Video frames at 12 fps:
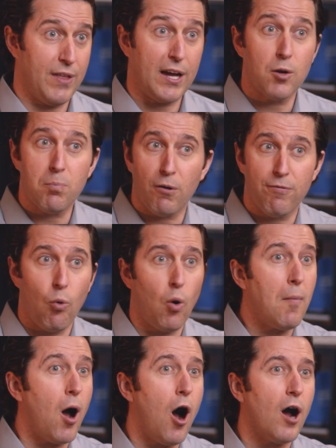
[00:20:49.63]
that can
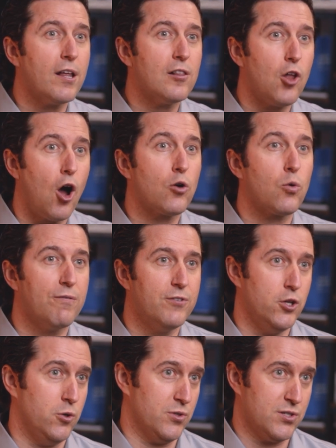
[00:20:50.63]
perform audit log
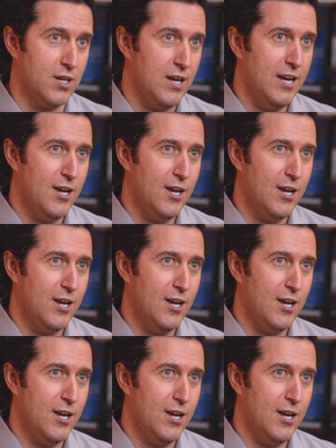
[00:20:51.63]
reviews,